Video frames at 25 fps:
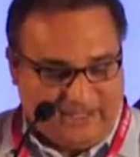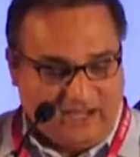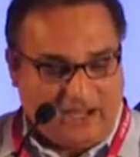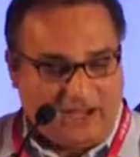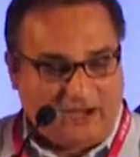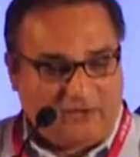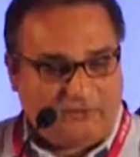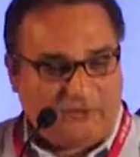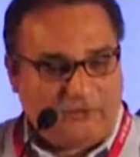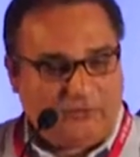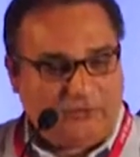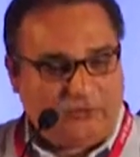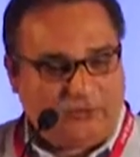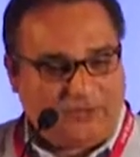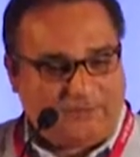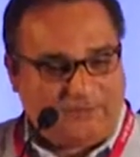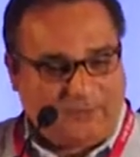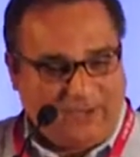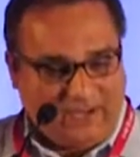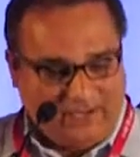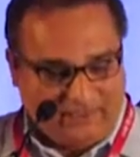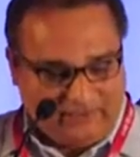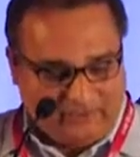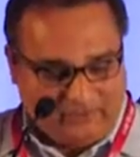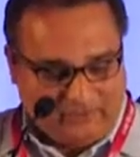Now, how do you
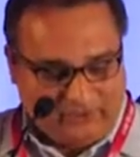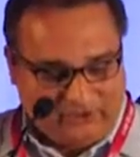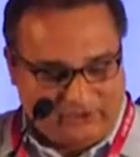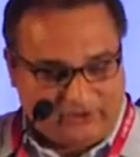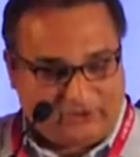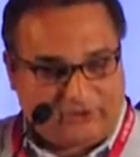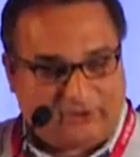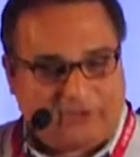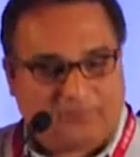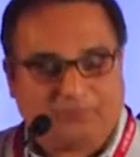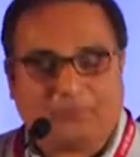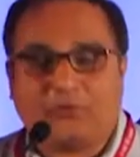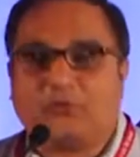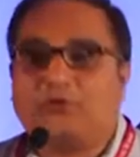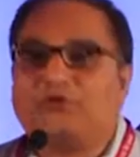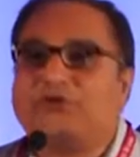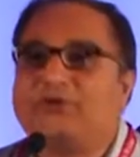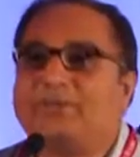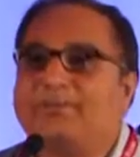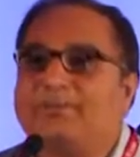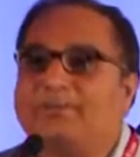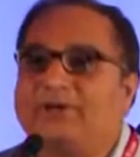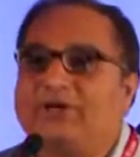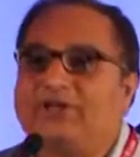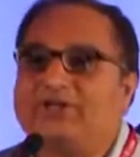evaluate and
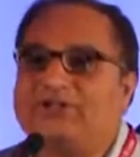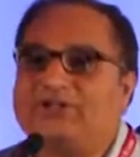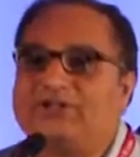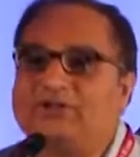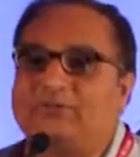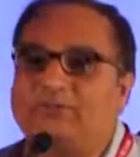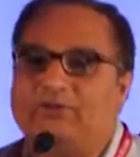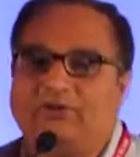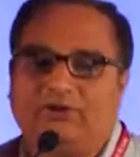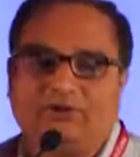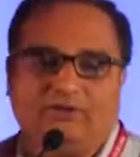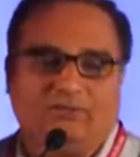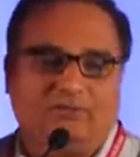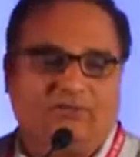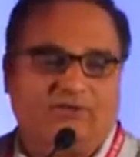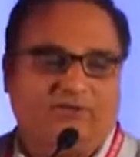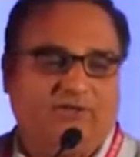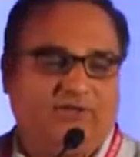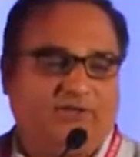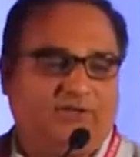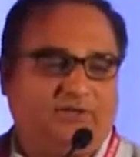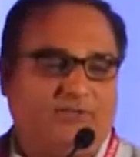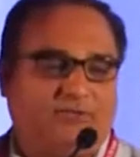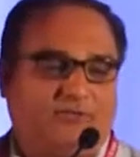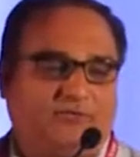approach a patient with
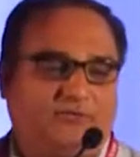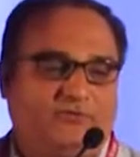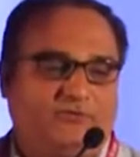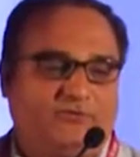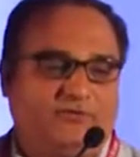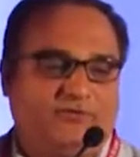urinary